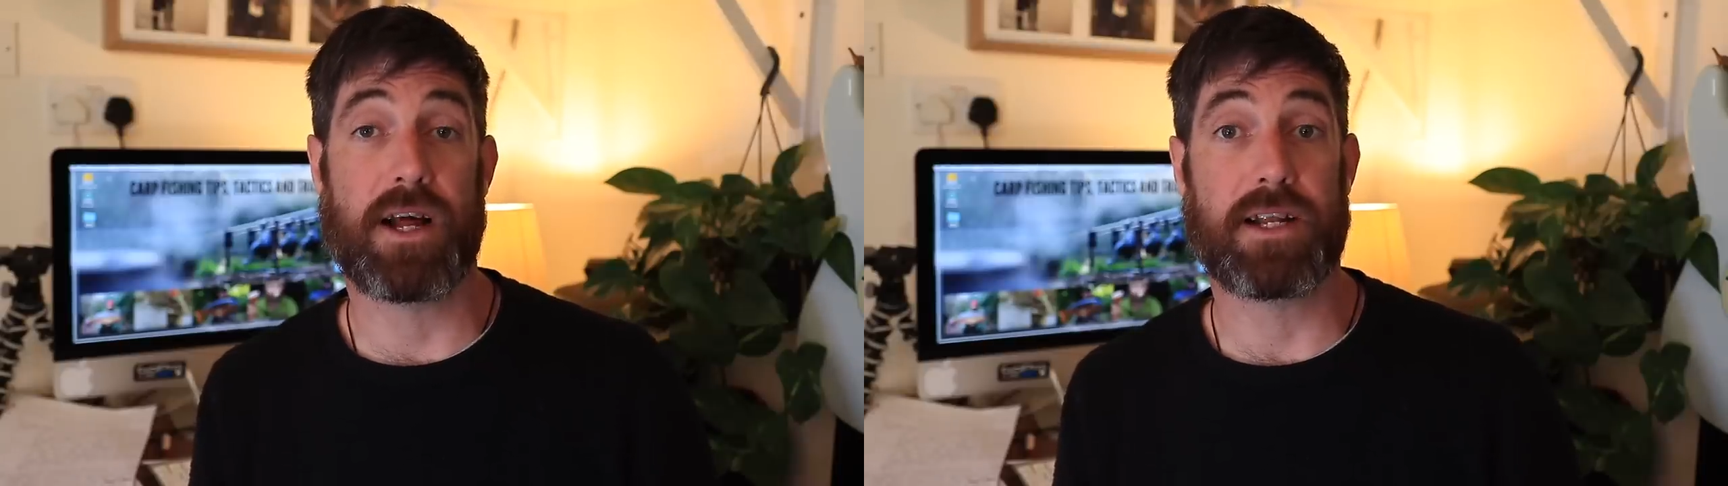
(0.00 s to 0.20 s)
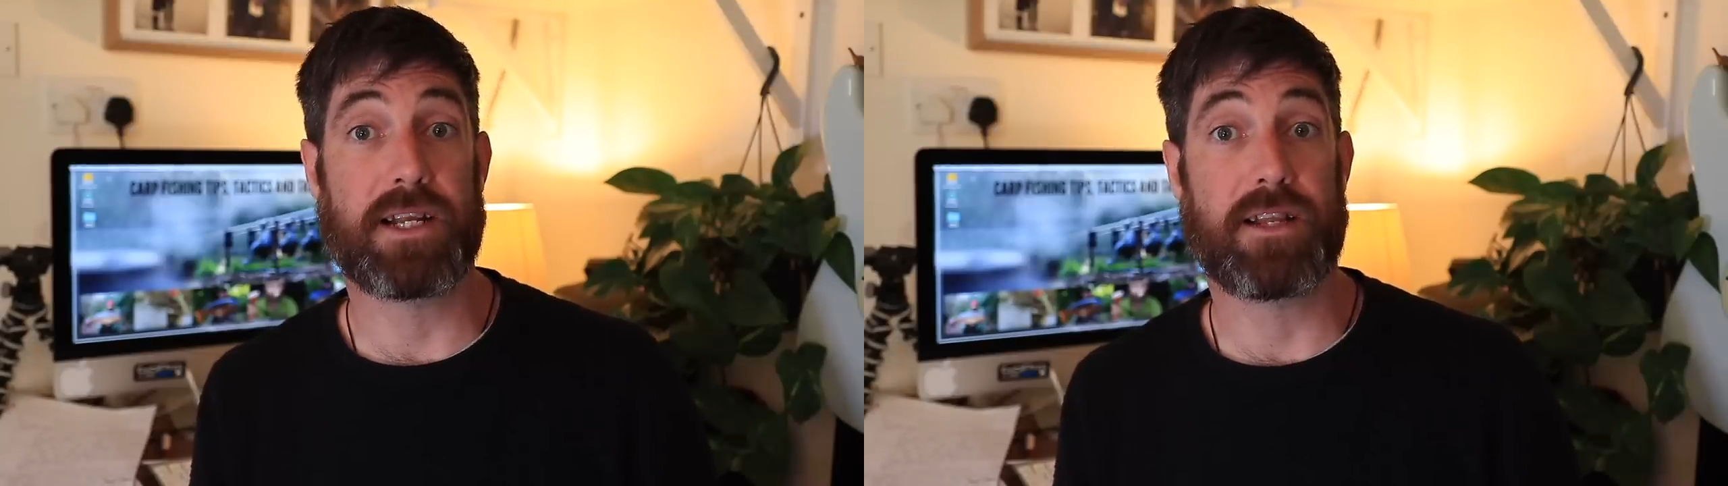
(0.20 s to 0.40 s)

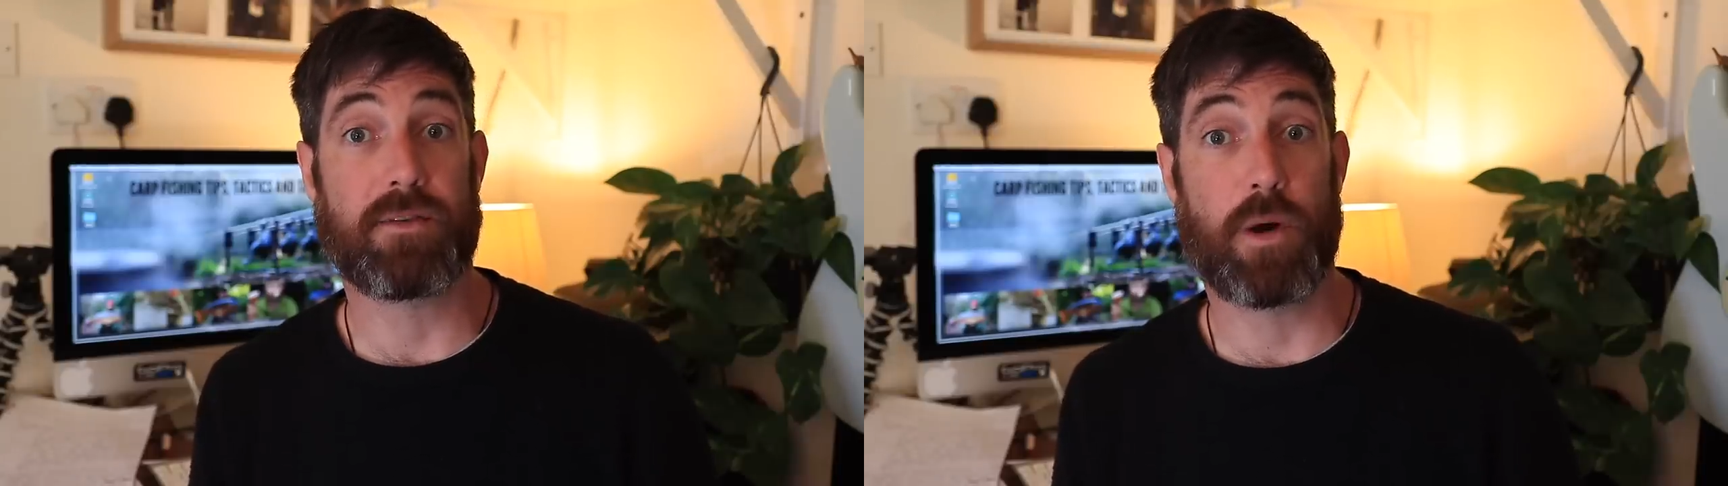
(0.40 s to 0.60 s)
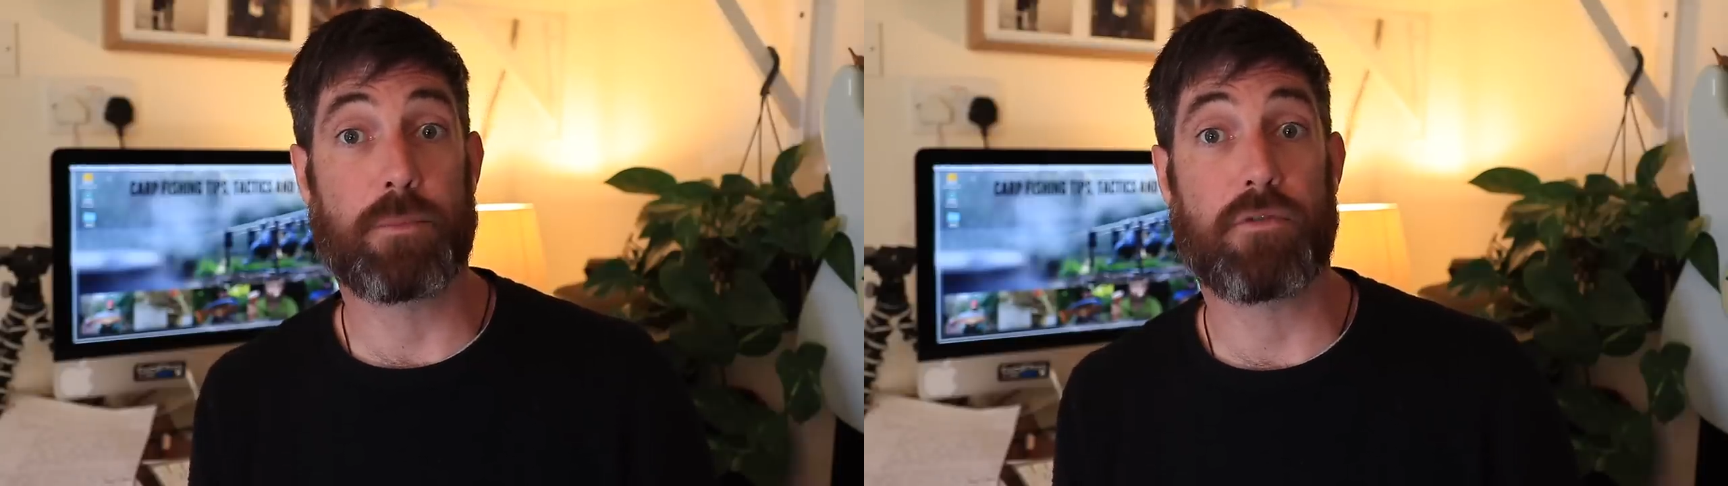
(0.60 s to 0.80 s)
that I needed
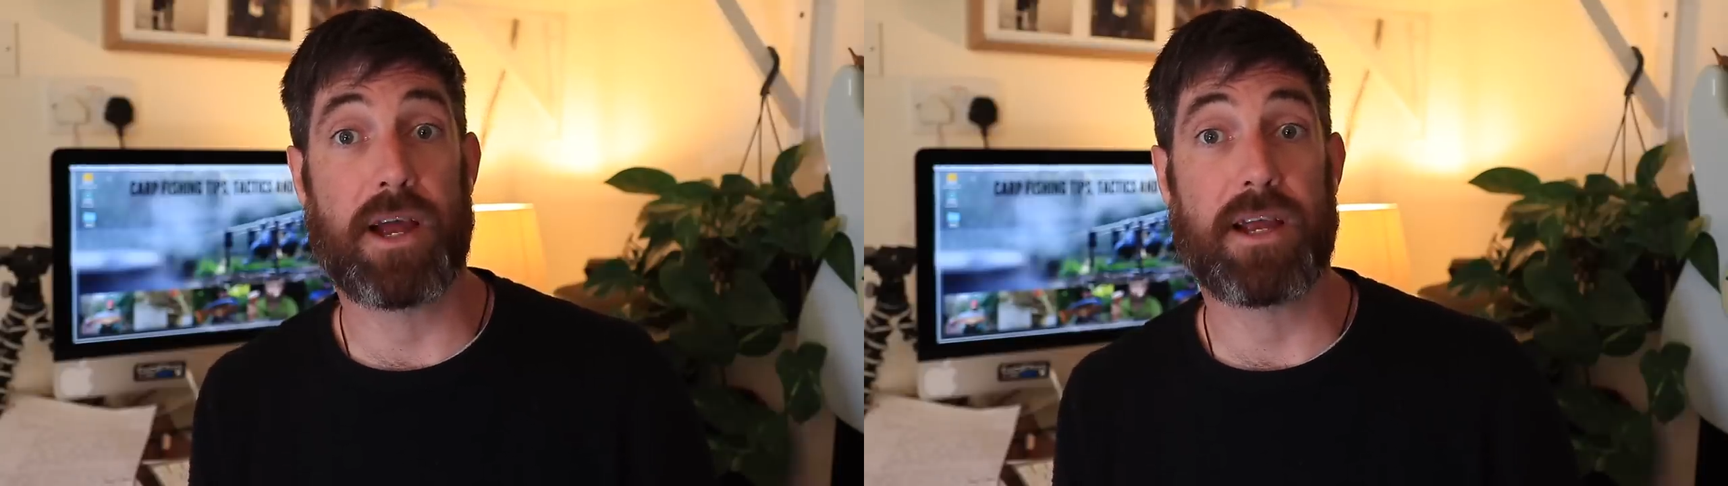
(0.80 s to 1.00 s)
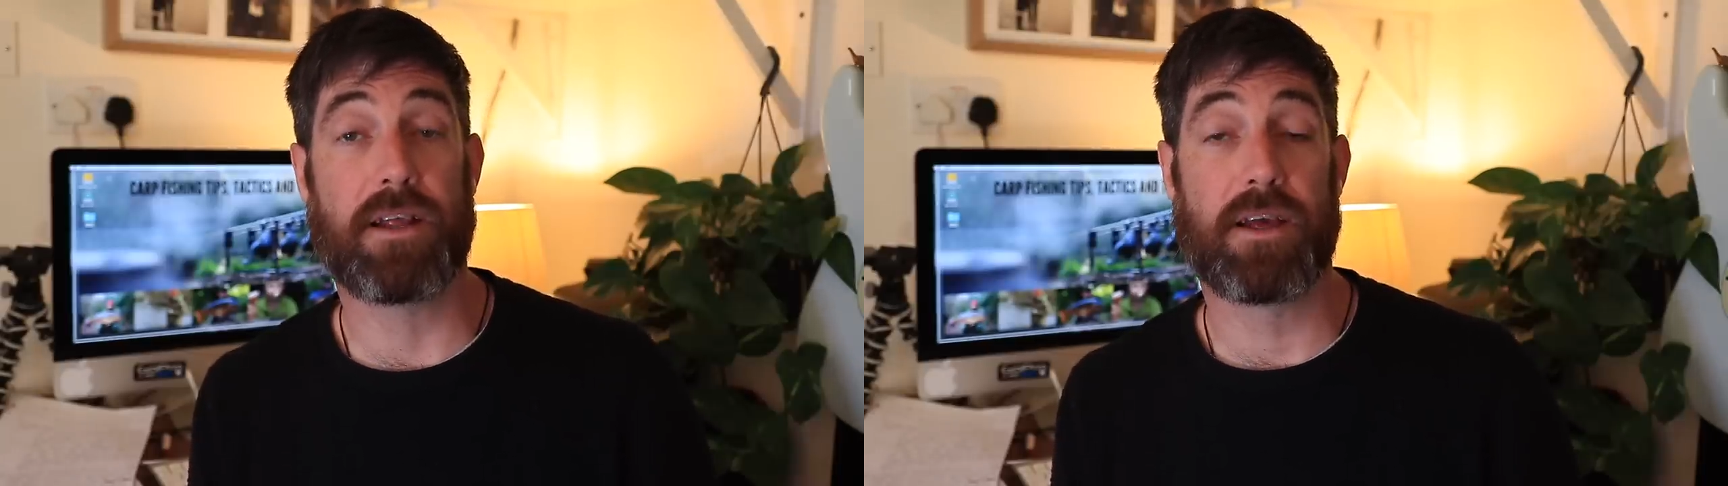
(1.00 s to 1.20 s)
to
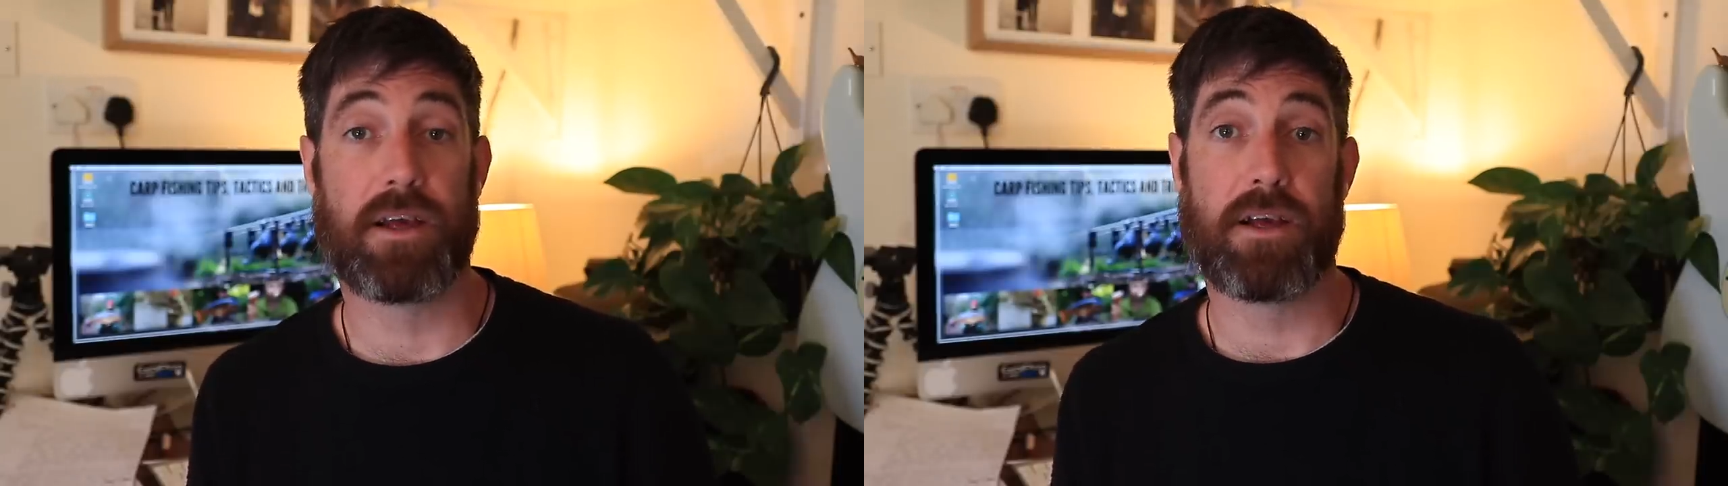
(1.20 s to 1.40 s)
upgrade.